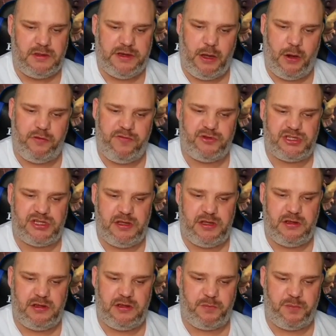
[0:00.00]
Now
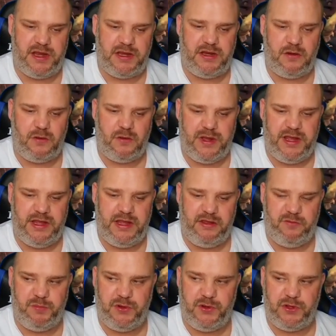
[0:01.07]
obviously, depending on where
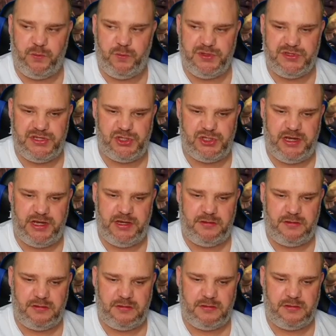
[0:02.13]
you've put your
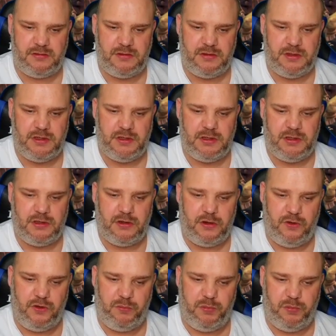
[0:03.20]
positioning
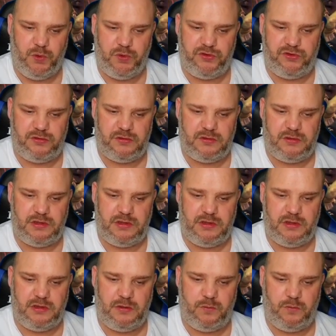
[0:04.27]
on the board,
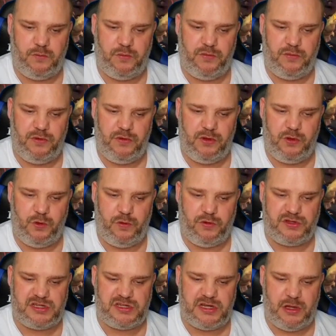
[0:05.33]

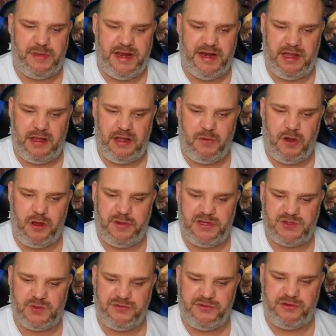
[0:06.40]
your slow Maneater might be
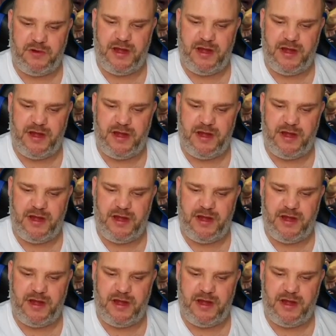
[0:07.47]
swapped